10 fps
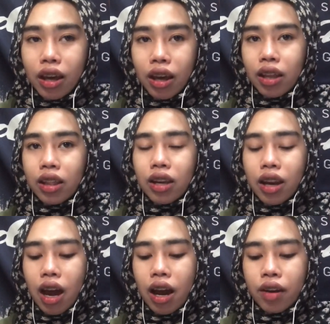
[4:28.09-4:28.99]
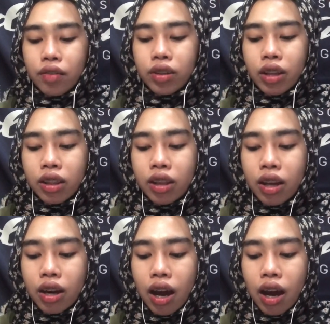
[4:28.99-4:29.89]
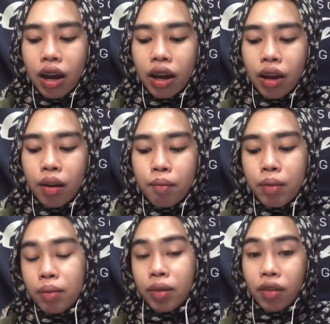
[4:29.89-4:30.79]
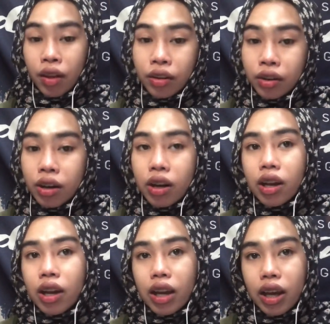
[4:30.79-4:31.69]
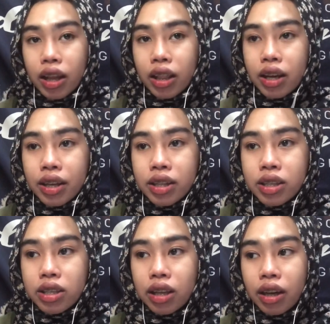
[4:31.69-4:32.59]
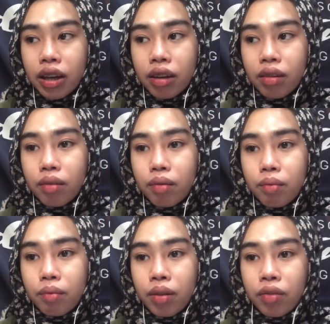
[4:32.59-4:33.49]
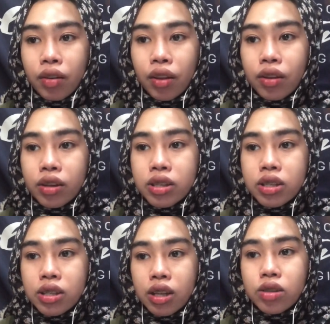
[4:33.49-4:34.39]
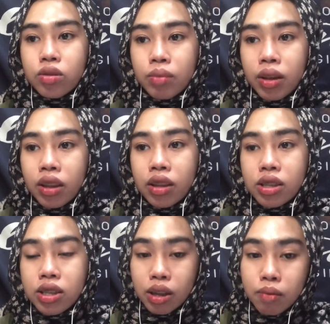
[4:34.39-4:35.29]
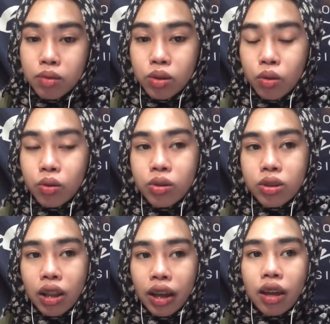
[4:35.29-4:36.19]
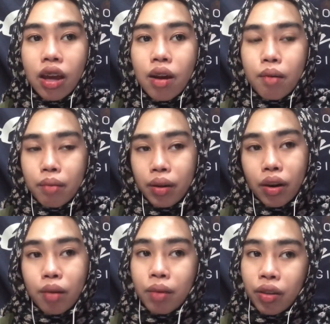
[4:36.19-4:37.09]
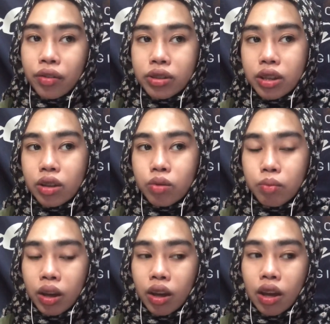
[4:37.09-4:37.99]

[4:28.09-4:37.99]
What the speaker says: And then after that I met my father, and then it's like my father said to me same goes like my grandmother said to me.